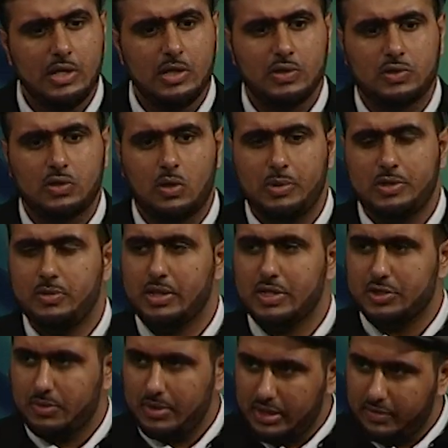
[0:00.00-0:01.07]
So we're doing a
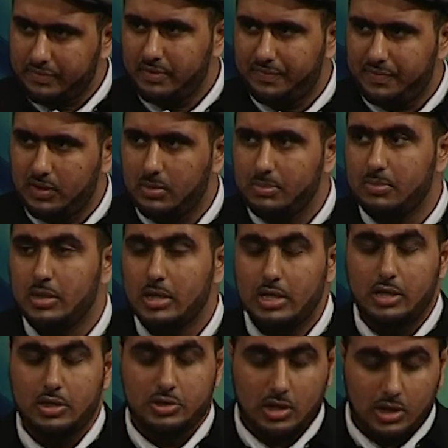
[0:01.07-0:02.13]
screening of the film.
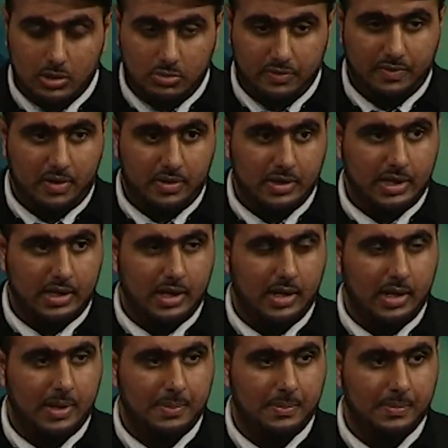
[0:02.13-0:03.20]
Inshallah, we're very
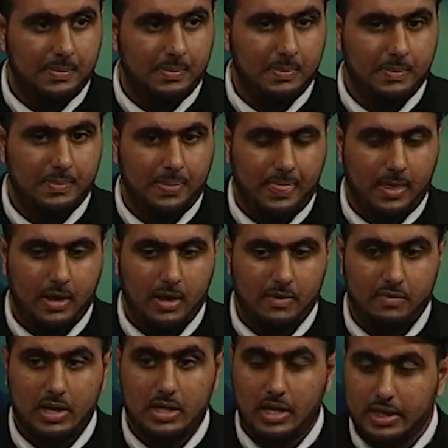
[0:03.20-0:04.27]

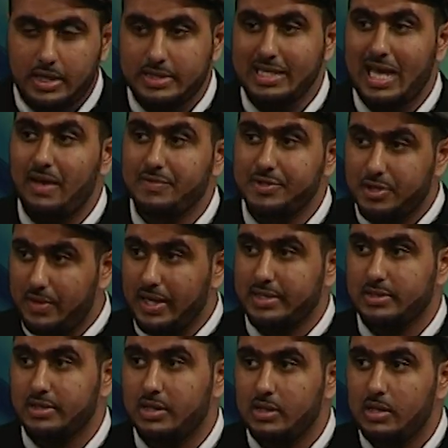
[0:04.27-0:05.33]
lucky to have the
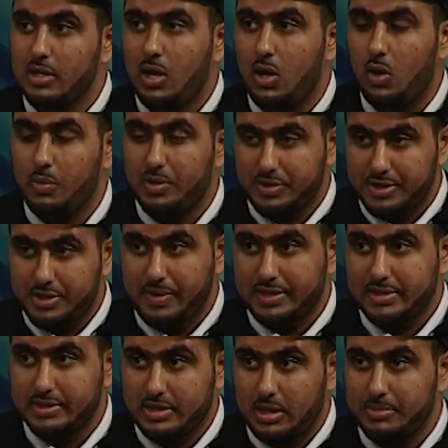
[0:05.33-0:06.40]
director or one of the
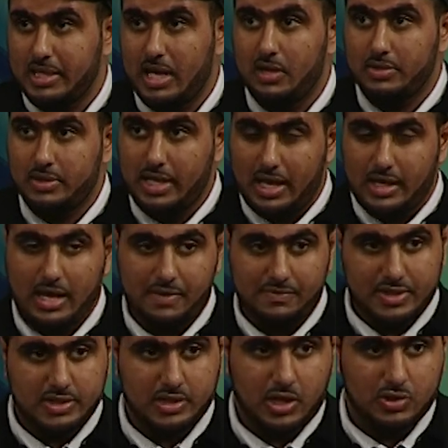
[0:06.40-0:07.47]
directors come down and have a
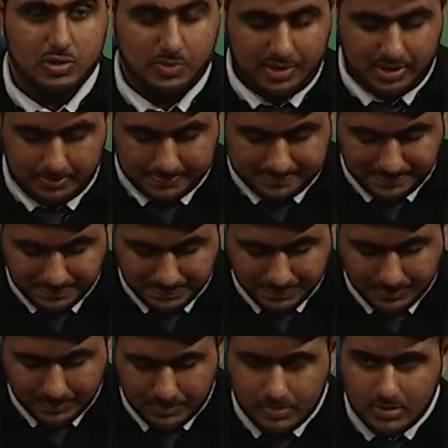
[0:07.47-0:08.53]
discussion with him.
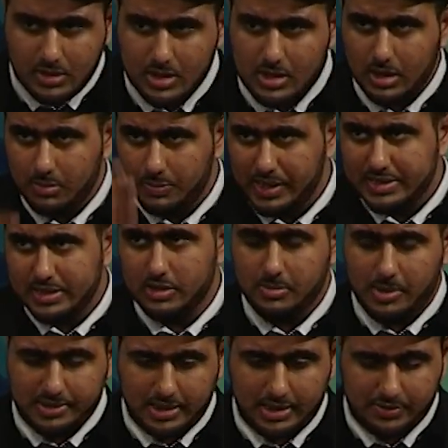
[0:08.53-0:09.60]
We can tell you
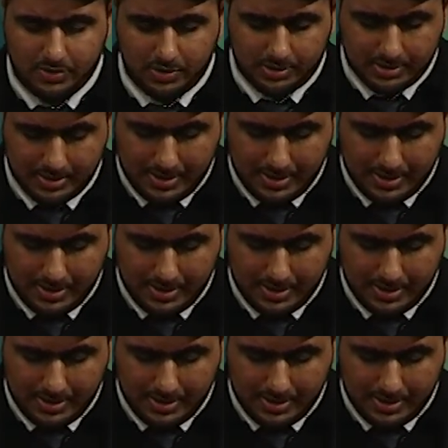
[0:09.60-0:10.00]
about that later on.